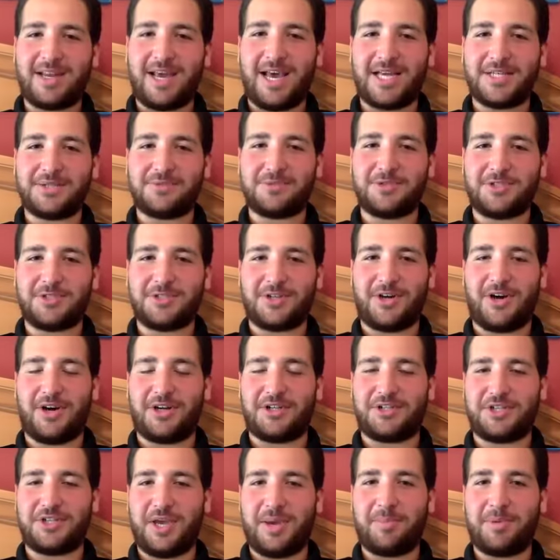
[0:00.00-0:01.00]
as we saw at
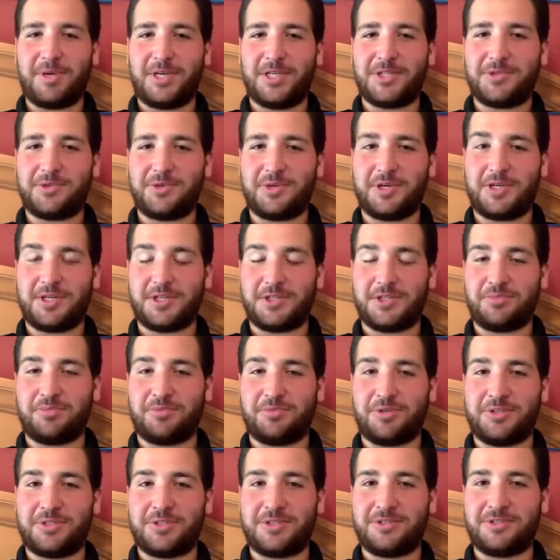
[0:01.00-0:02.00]
Champions Week because
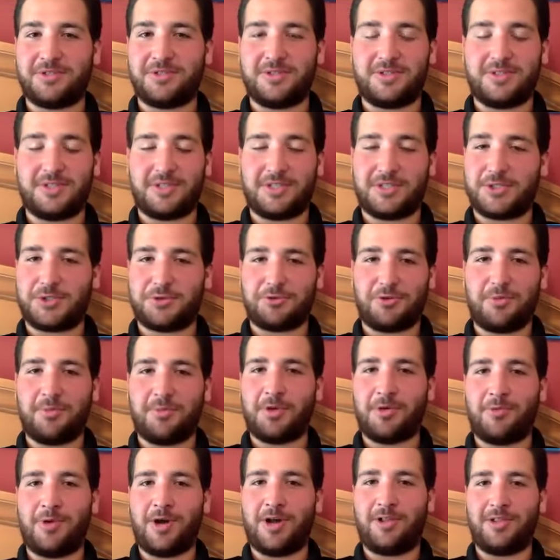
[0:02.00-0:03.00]
Bristol is extremely
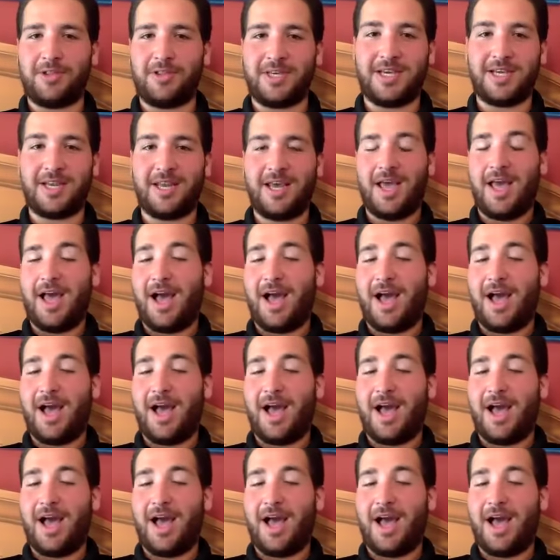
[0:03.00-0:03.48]
well lit.